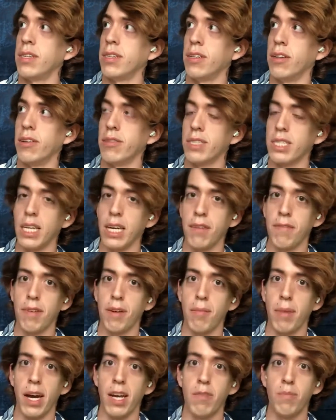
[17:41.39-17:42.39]
see if it
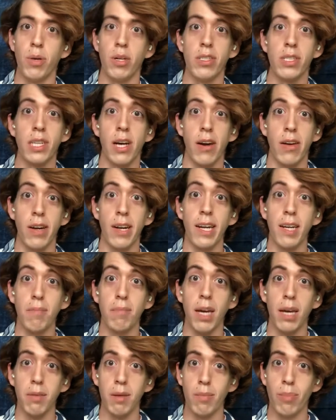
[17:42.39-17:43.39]
might have pushed out any
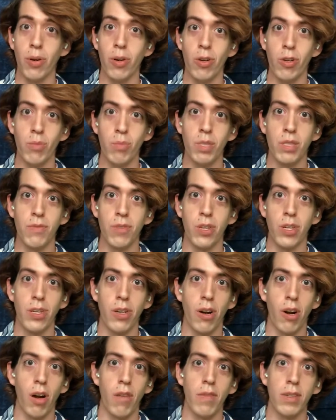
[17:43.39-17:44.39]
baby bulbs for you to
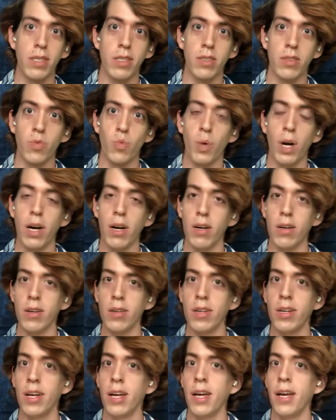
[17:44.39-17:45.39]
harvest as well.
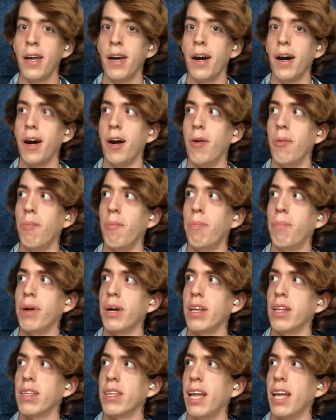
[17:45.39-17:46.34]
But